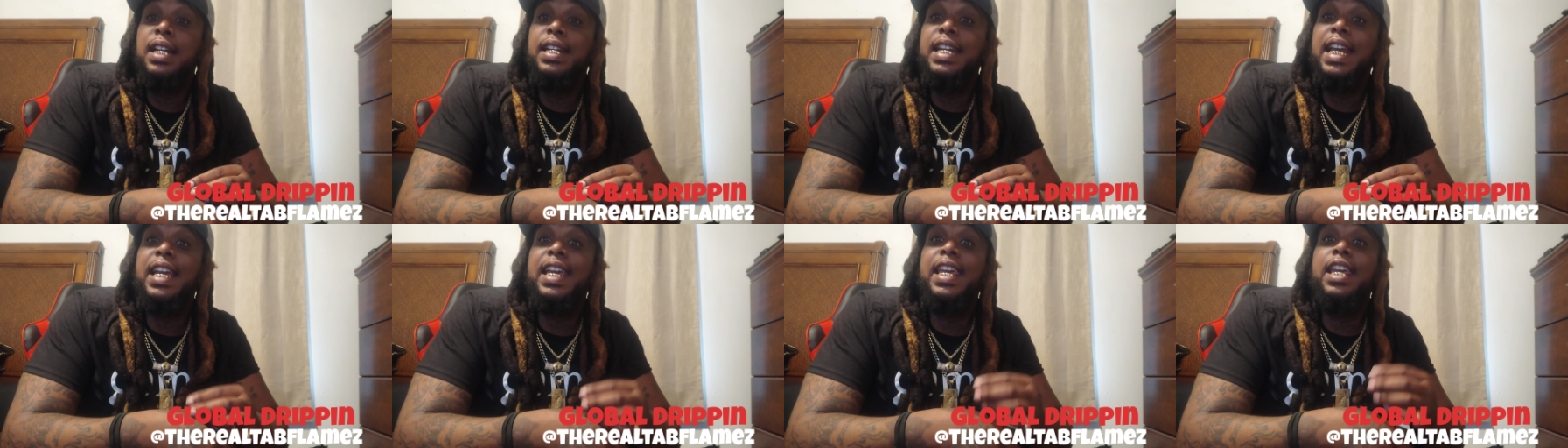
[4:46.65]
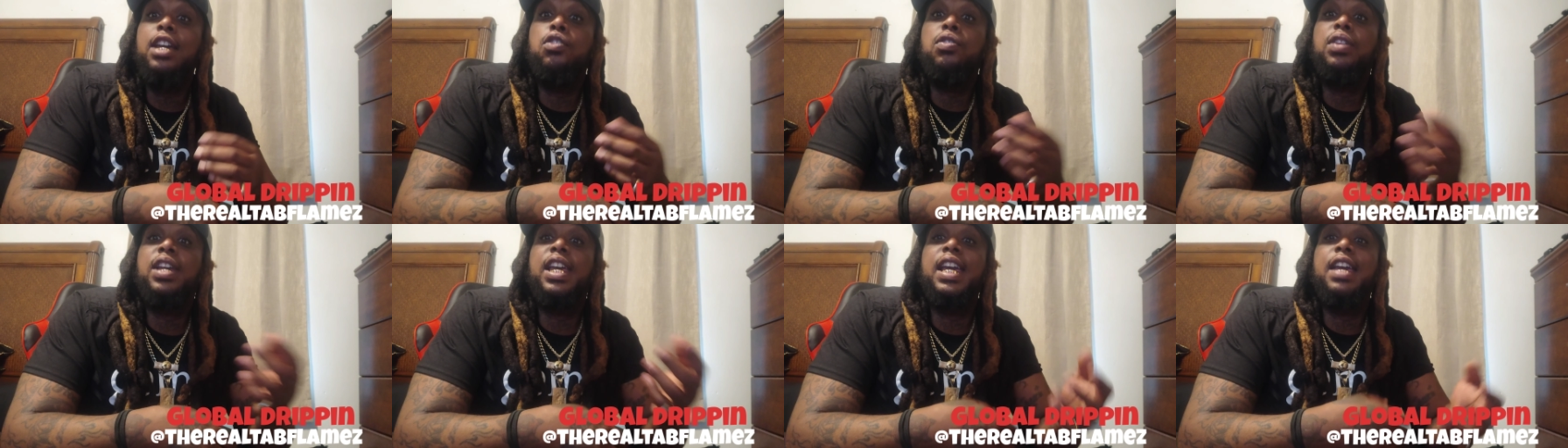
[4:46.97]
They
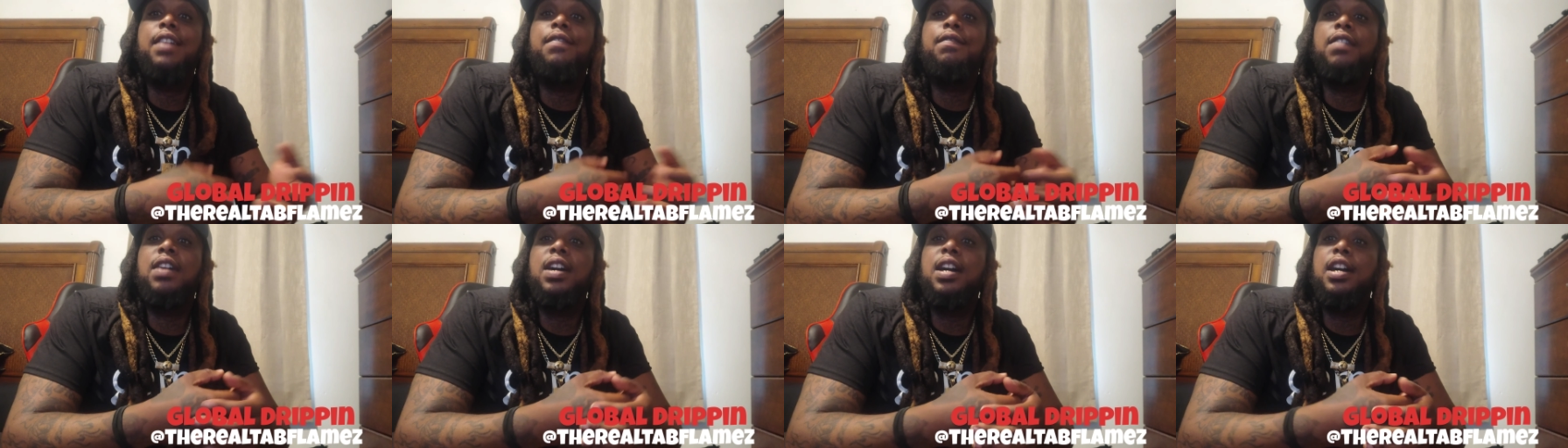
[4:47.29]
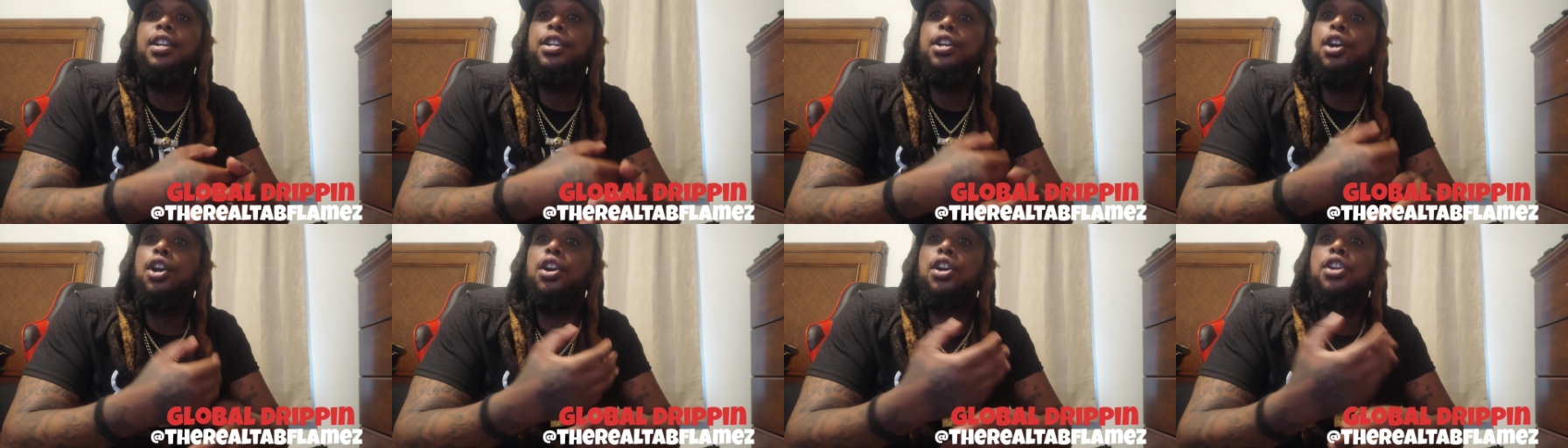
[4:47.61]
killed King
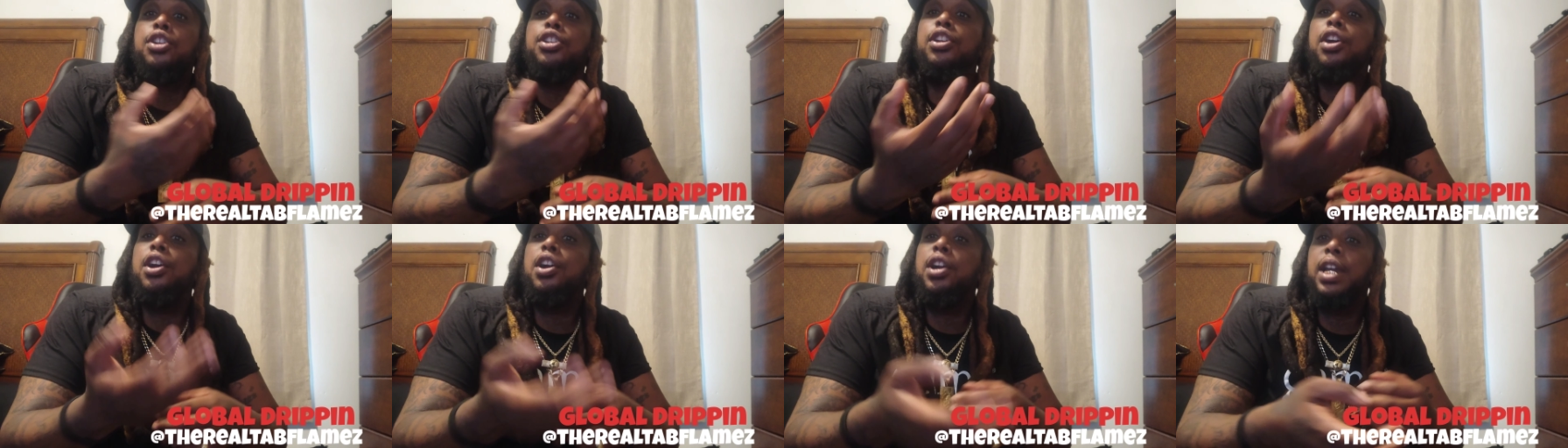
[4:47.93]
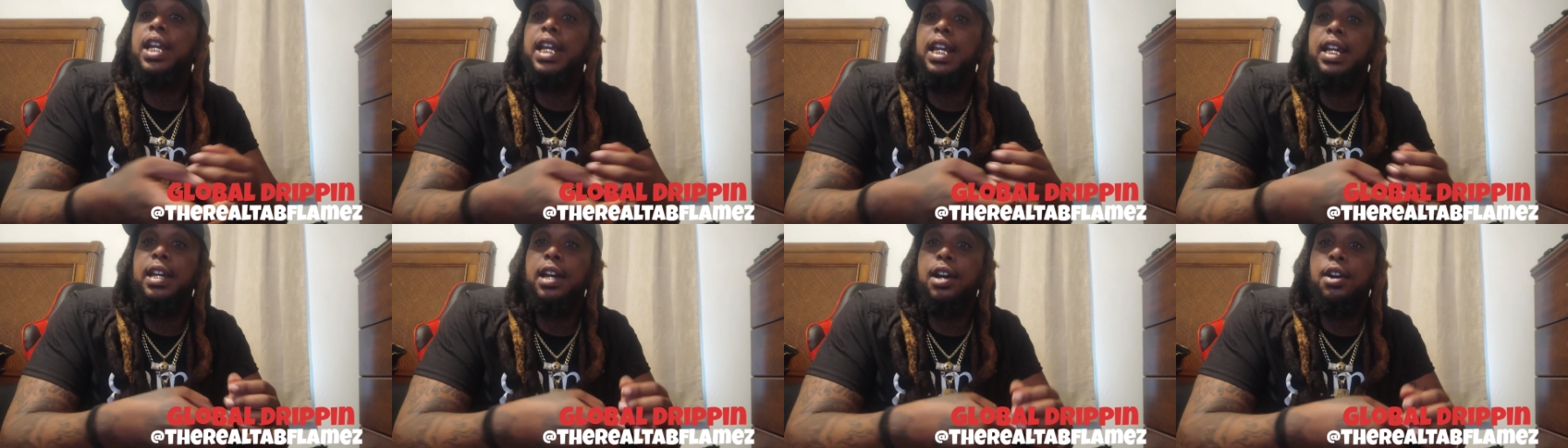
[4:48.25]
Von to hurt
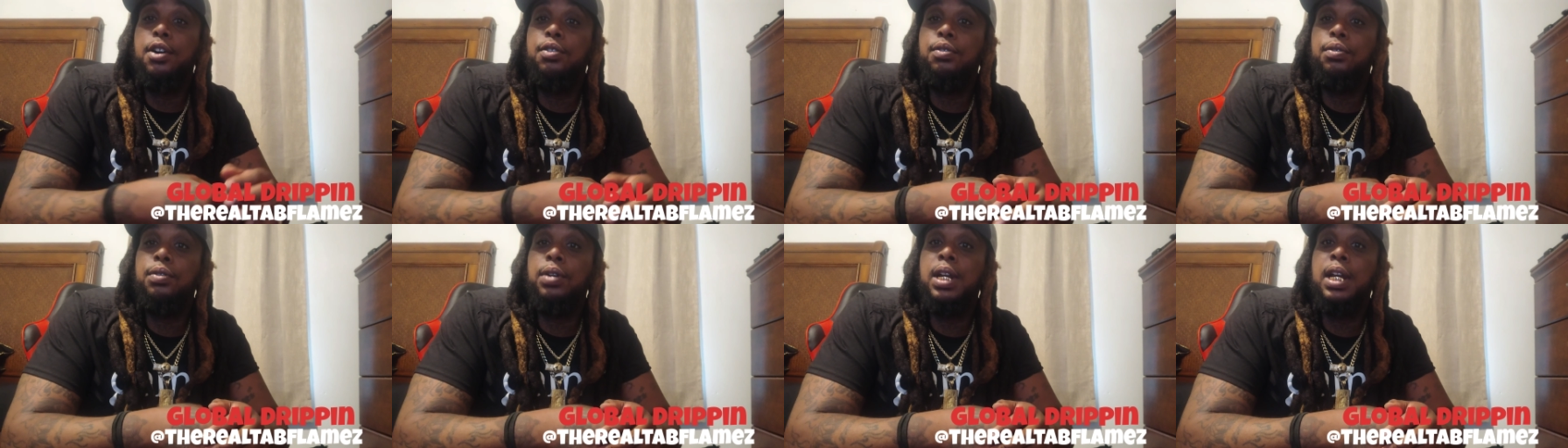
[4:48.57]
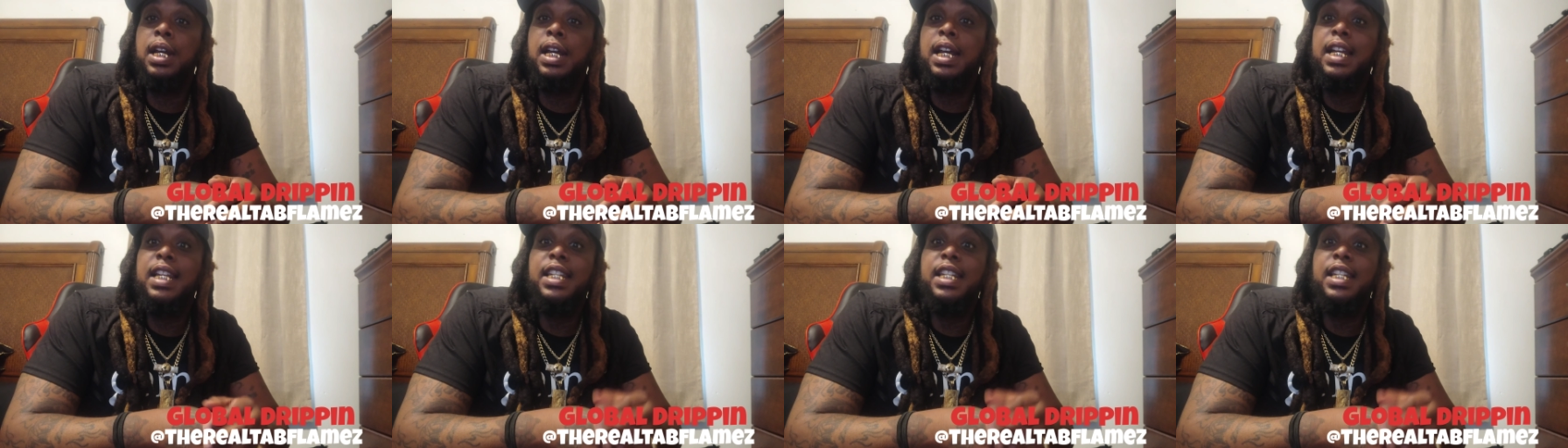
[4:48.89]
Durkio.